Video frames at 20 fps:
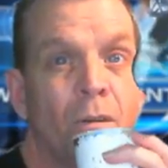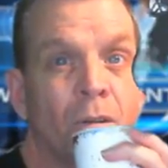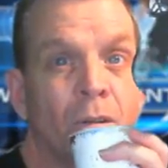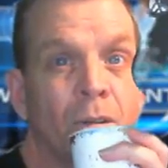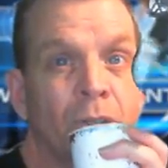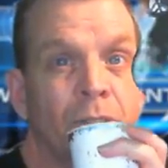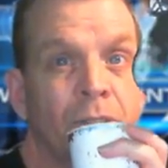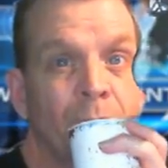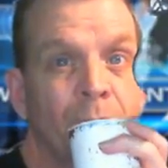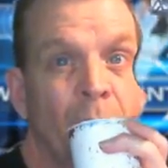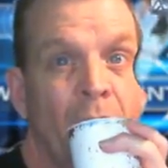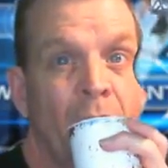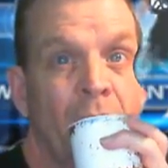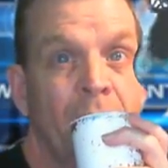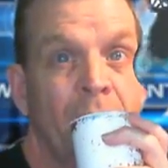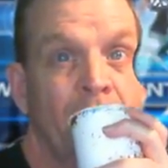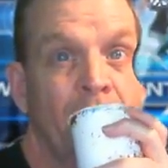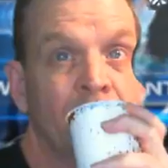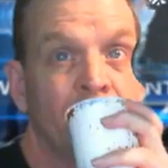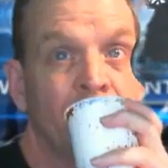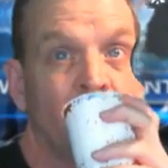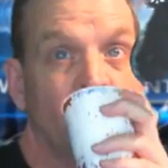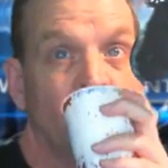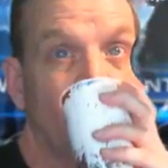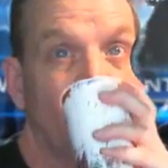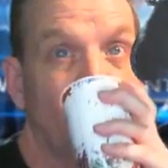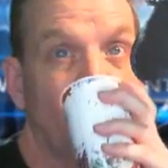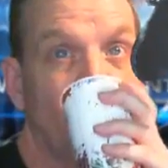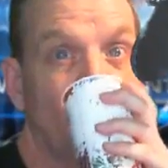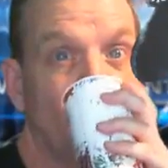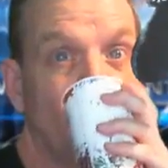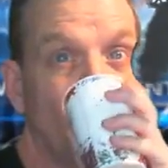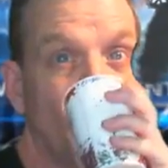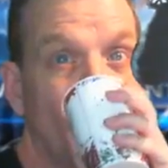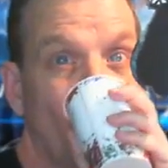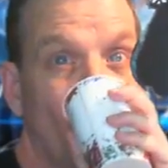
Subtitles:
or some ideas to look for.